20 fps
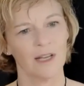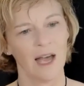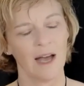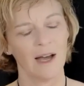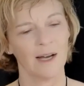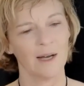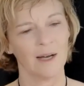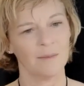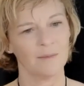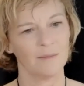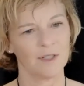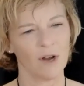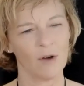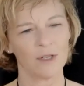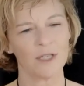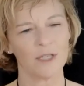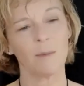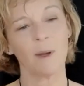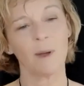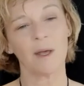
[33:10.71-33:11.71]

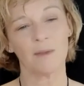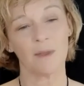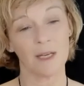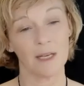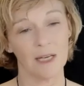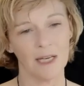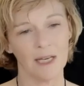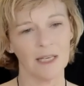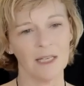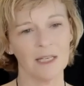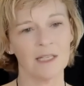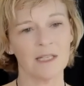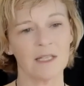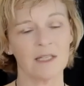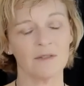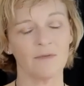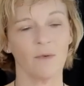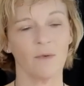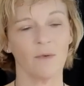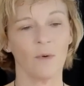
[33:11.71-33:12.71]
talks about the
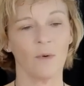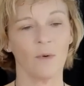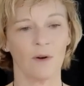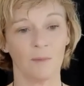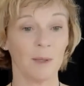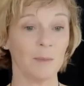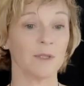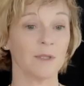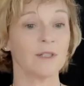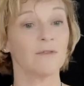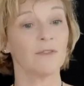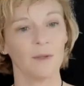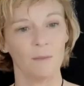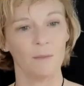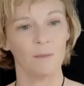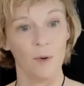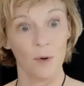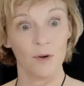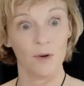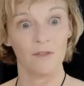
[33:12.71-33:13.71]
needs for people to feel
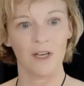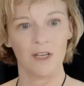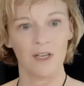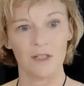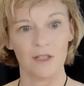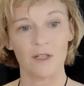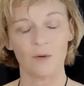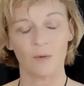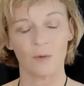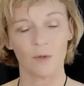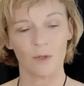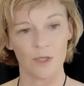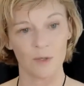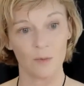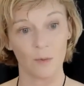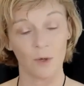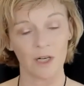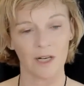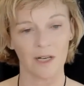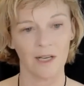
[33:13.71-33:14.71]
motivated towards
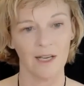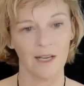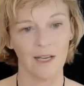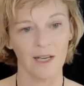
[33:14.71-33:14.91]
work.